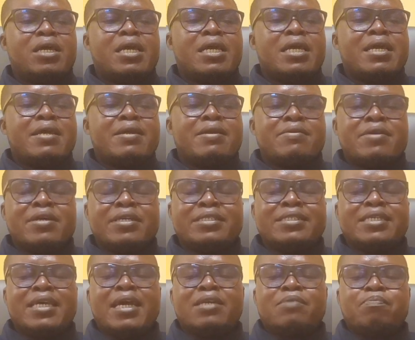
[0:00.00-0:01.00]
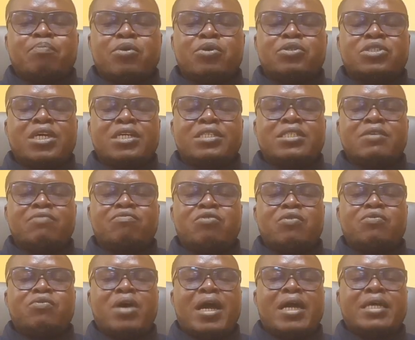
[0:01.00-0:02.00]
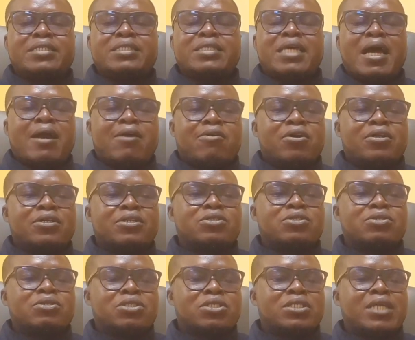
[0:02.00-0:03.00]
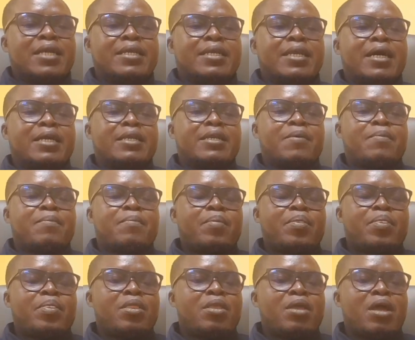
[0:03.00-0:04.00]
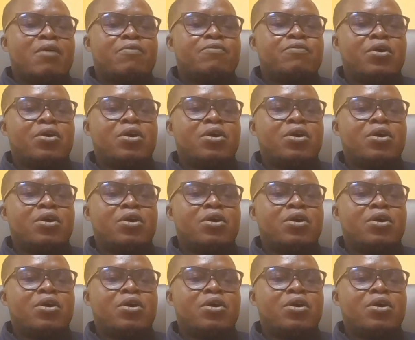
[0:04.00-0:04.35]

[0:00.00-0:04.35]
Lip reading: a rated protective device according to standard. And for